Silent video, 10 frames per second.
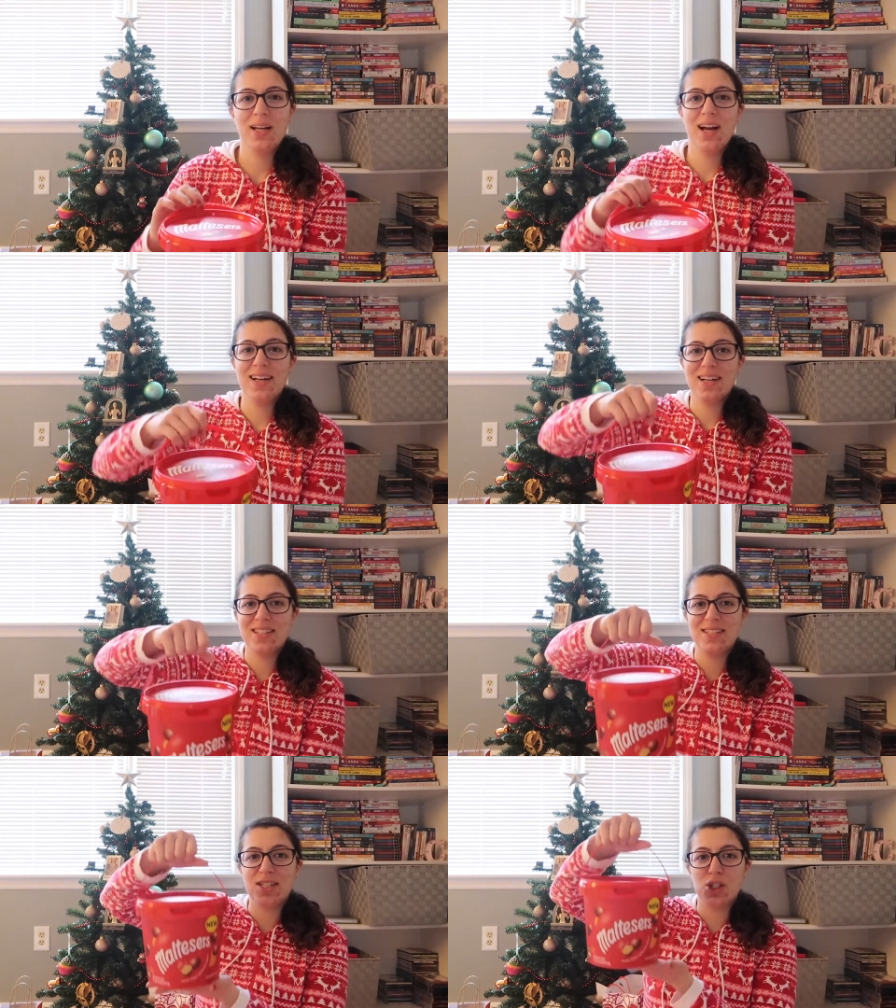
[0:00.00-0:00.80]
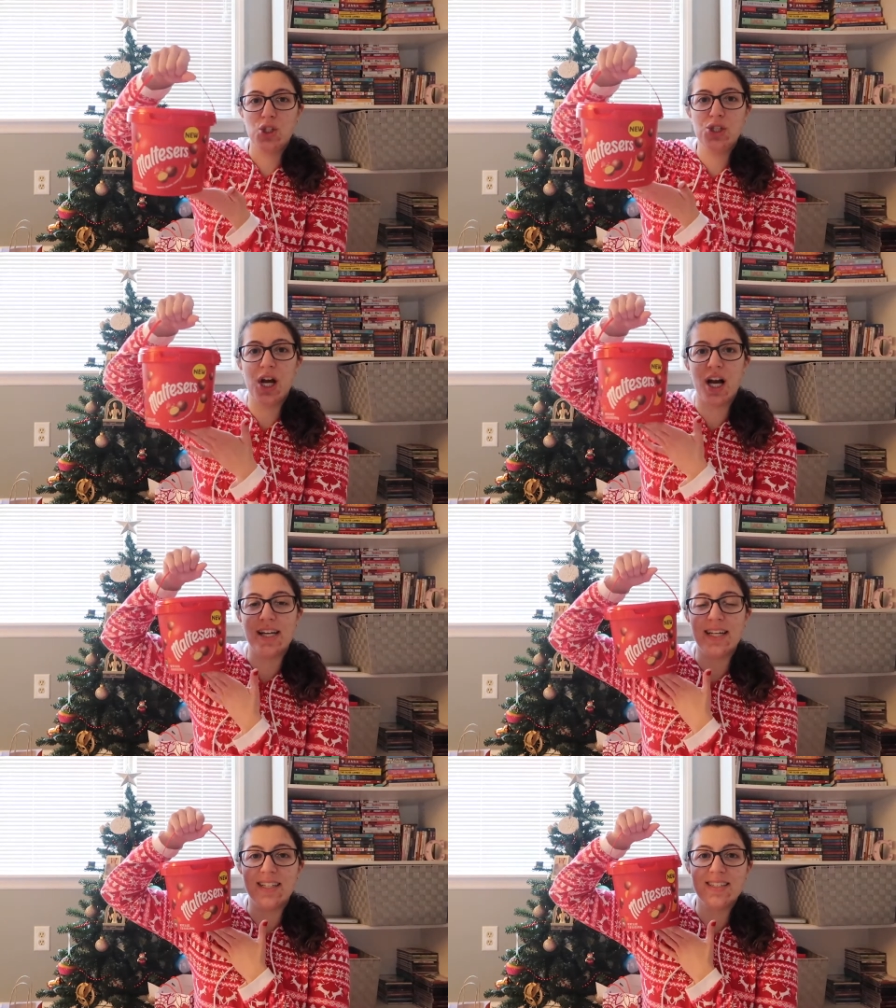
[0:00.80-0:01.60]
But I got this
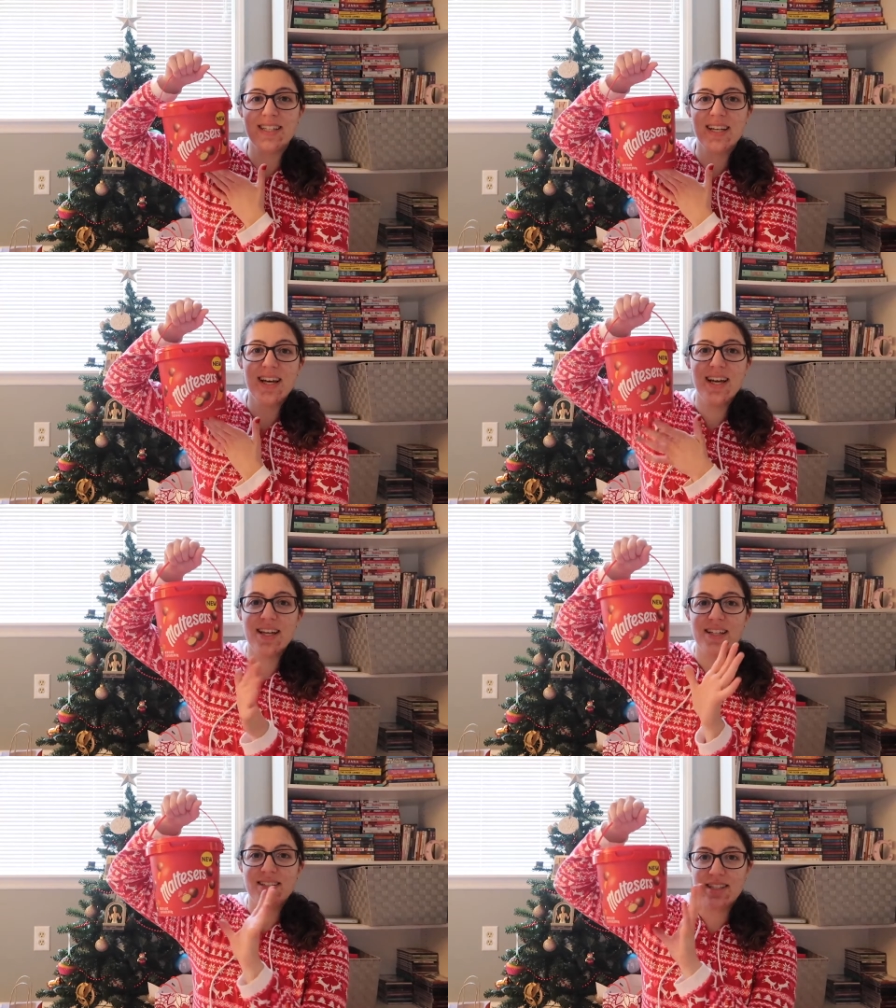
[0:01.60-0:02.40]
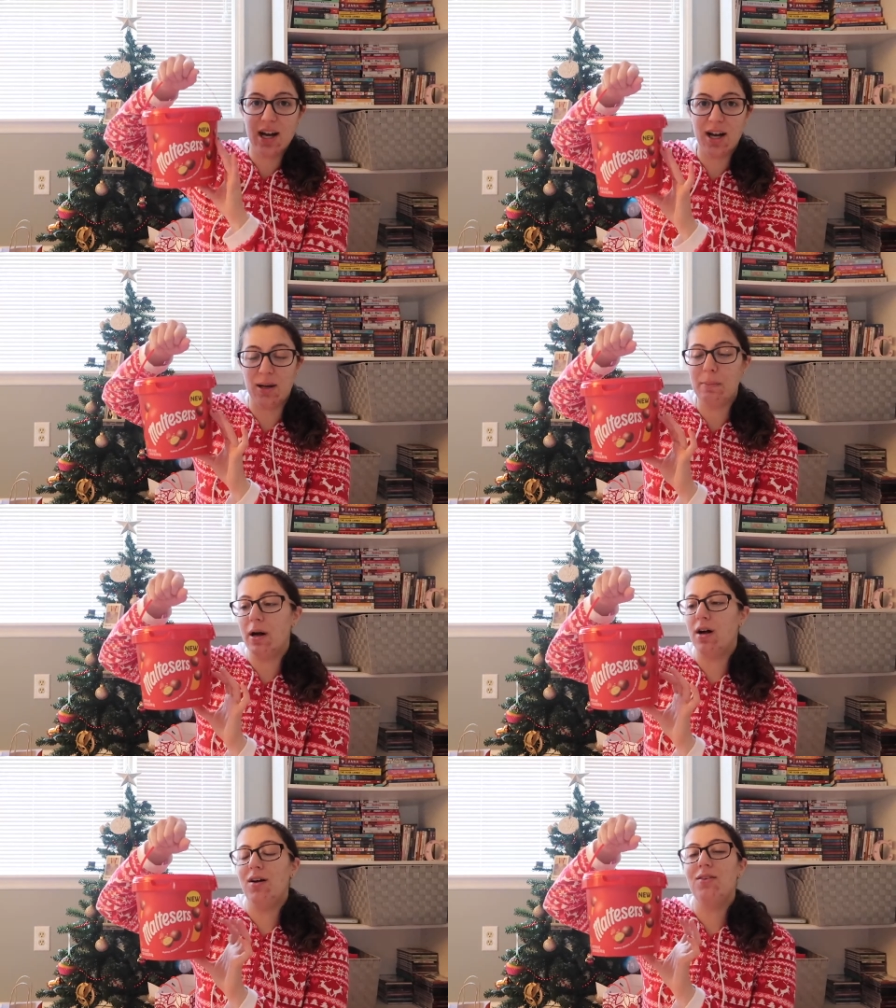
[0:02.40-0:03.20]
giant tub
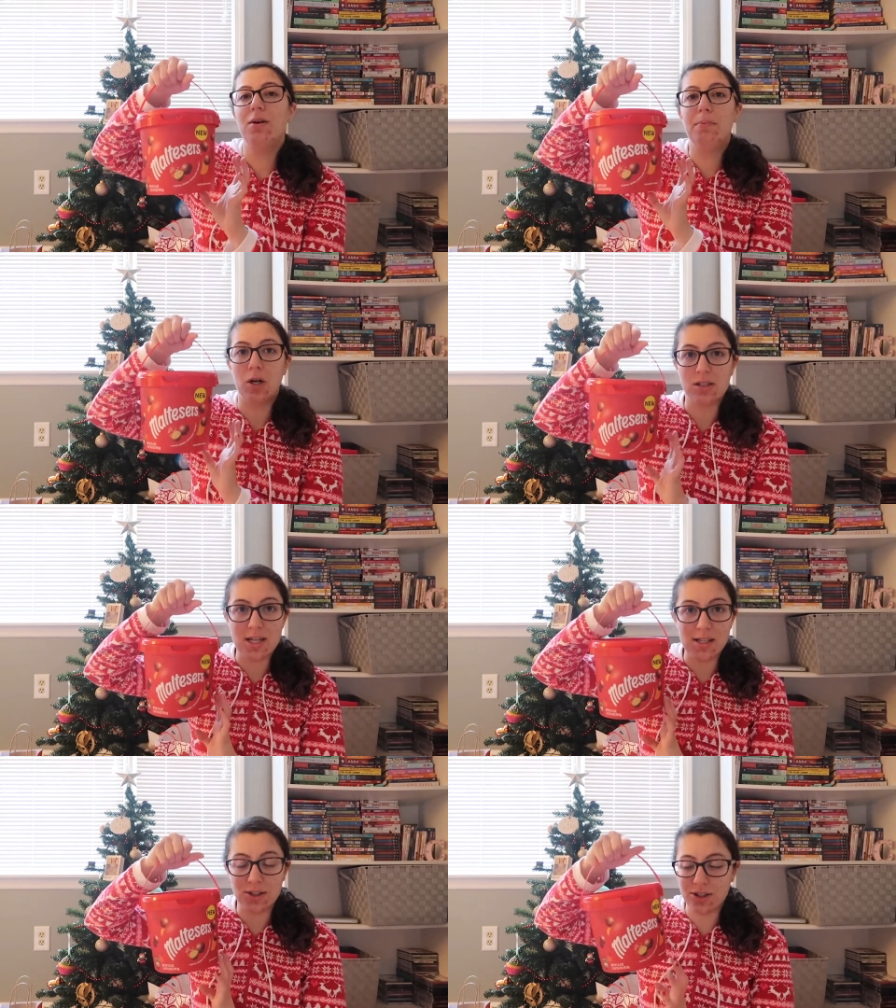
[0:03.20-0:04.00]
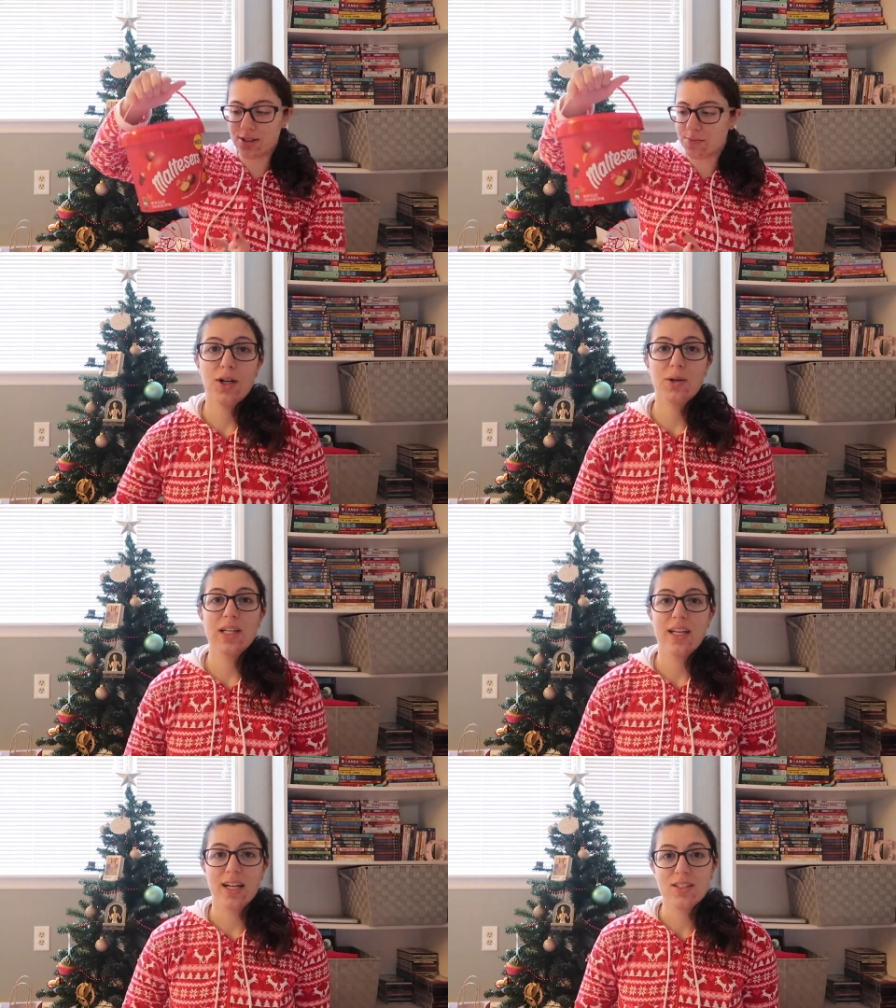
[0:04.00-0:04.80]
of Maltesers. So
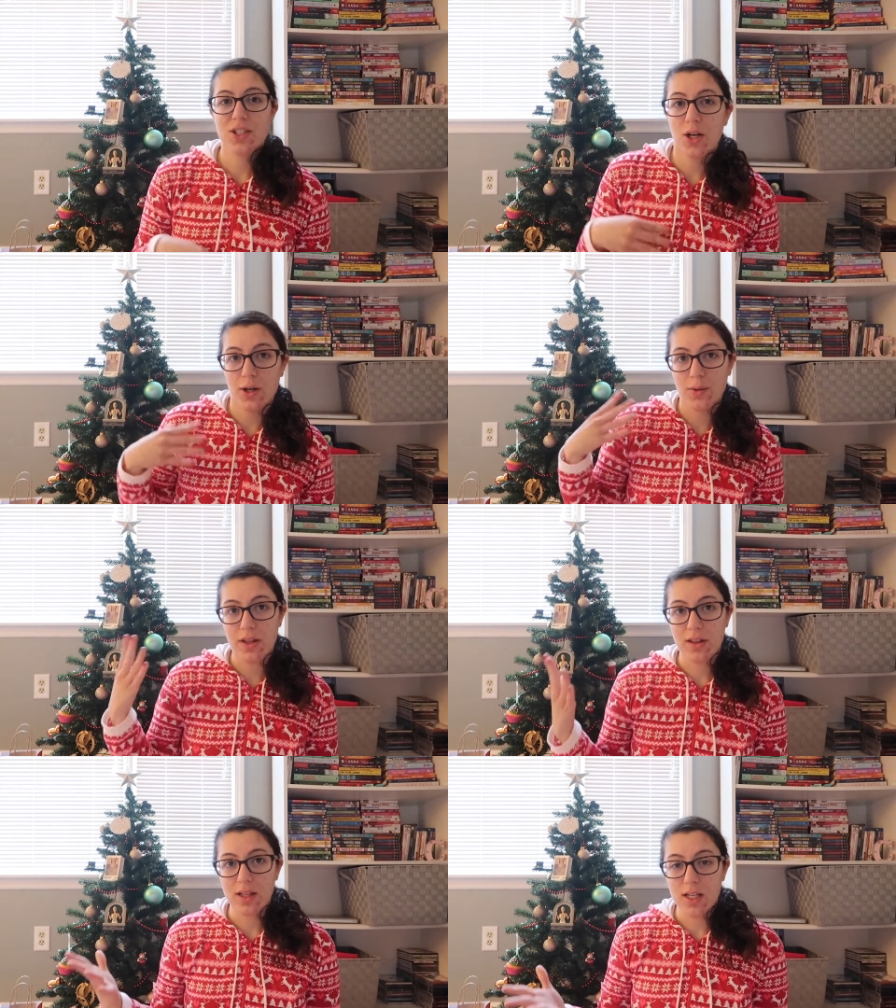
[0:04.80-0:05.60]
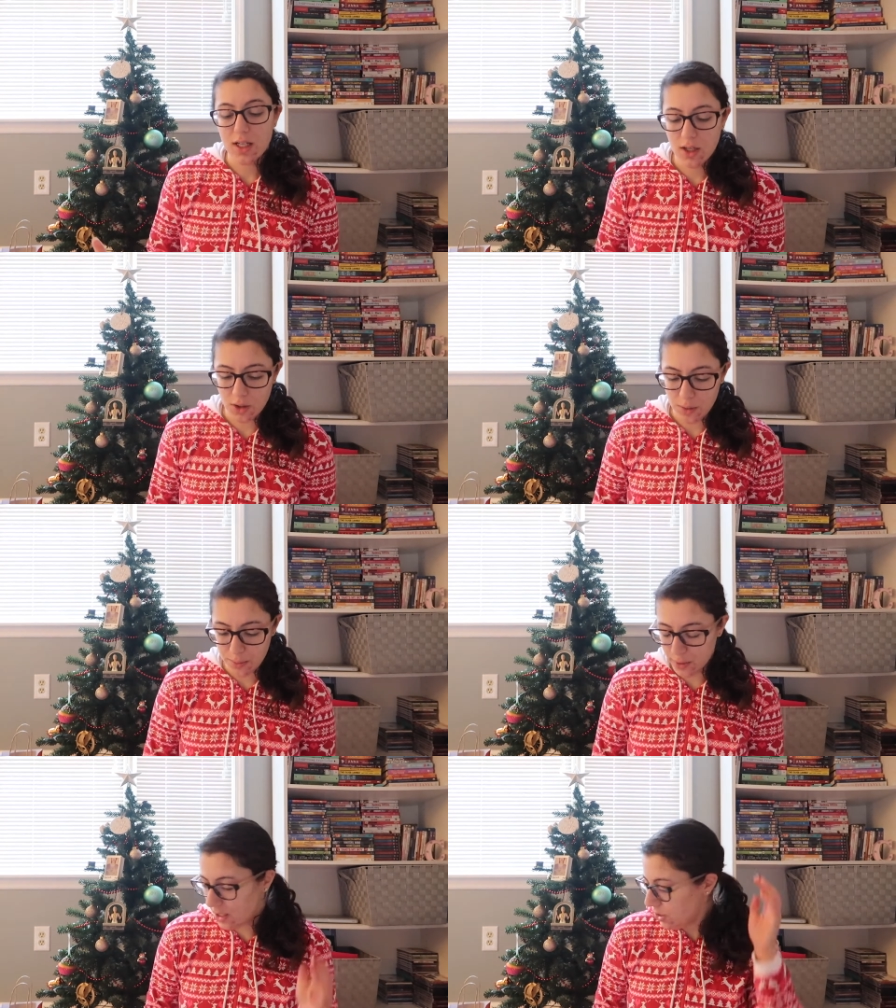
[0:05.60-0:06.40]
next, going with the whole
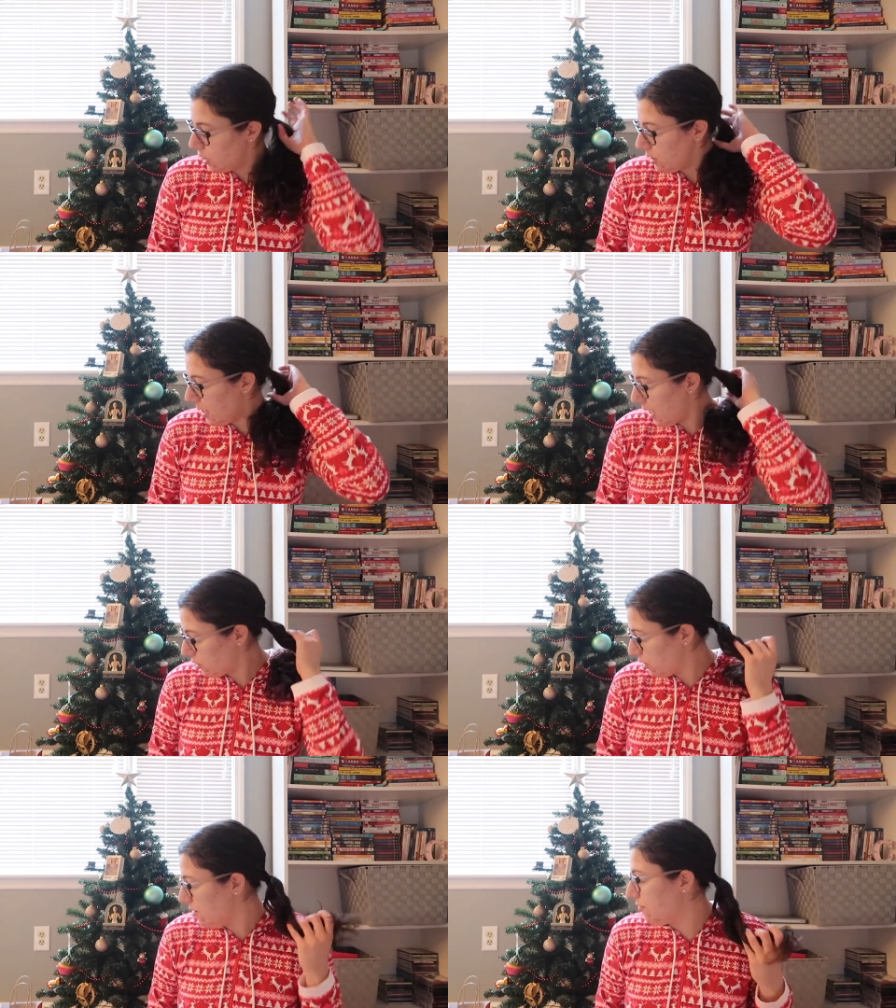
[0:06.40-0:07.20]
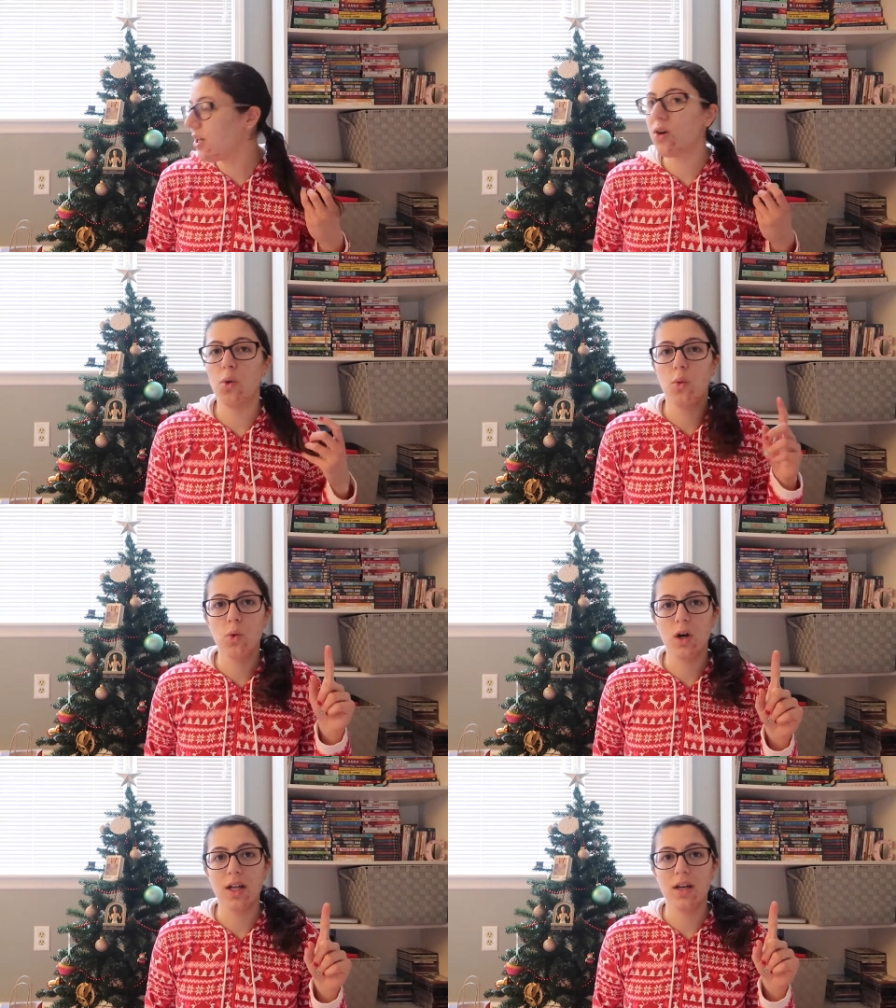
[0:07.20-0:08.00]
British theme, I actually have like
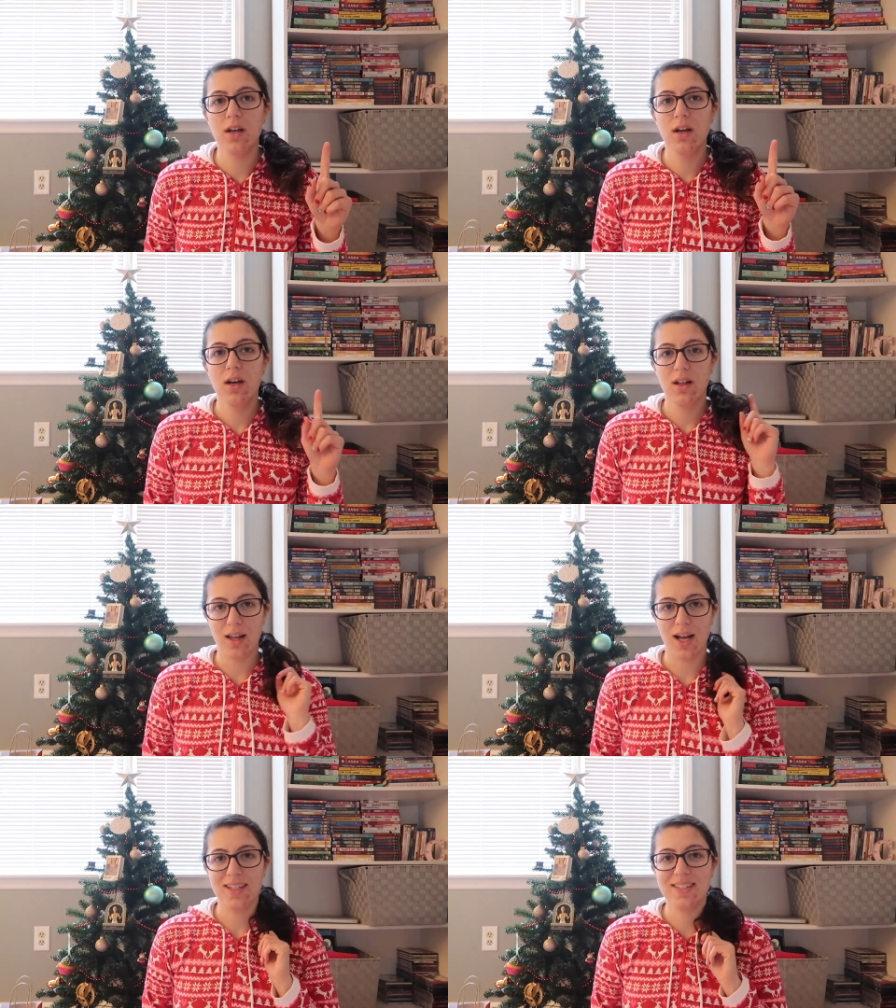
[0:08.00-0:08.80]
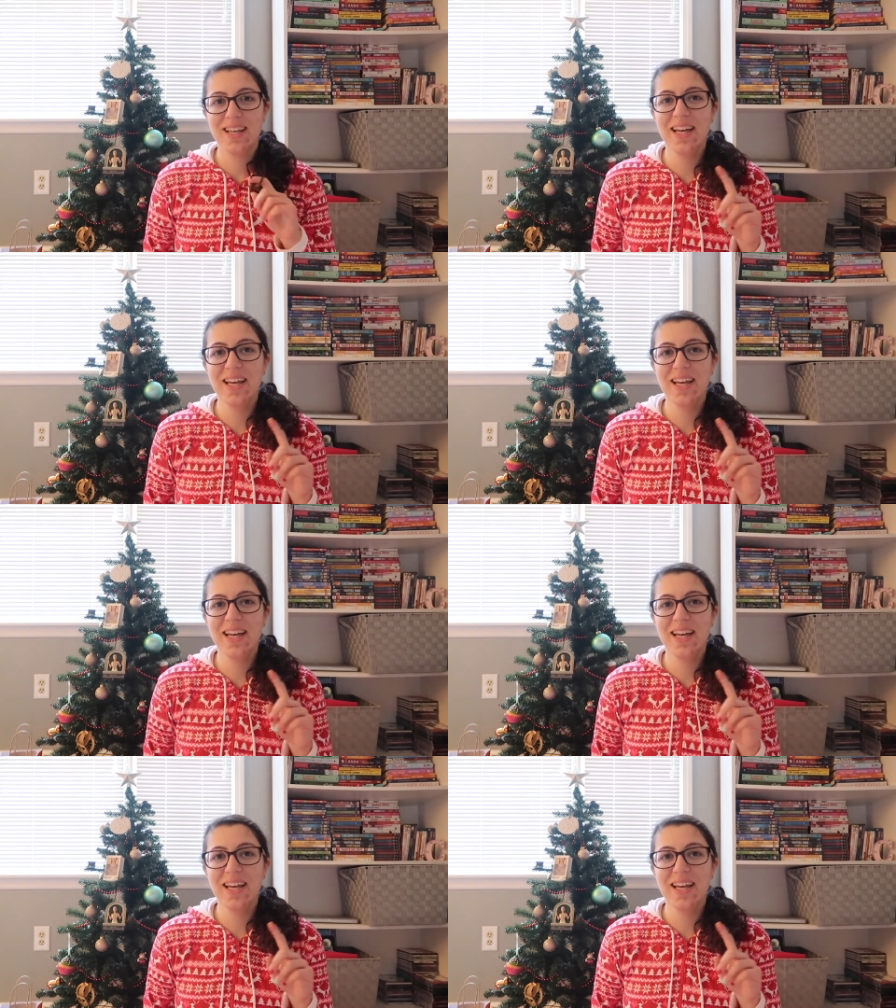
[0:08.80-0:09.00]
one last